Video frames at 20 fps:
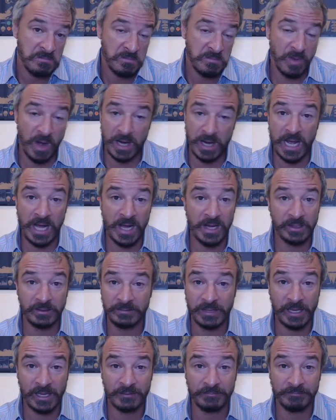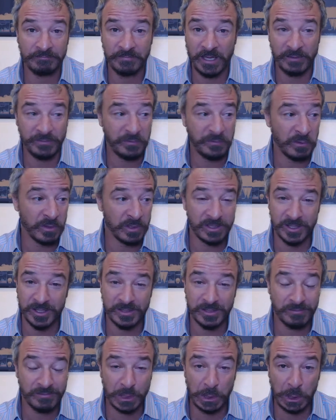Right now, that force
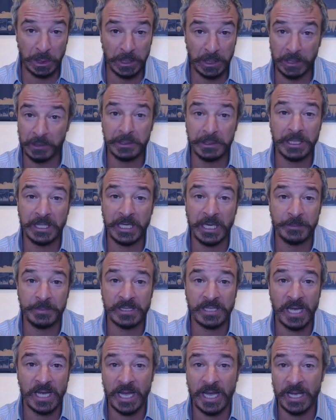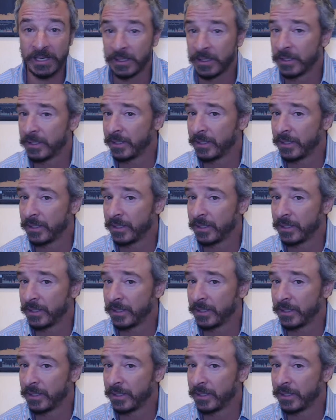is clearly to the upside.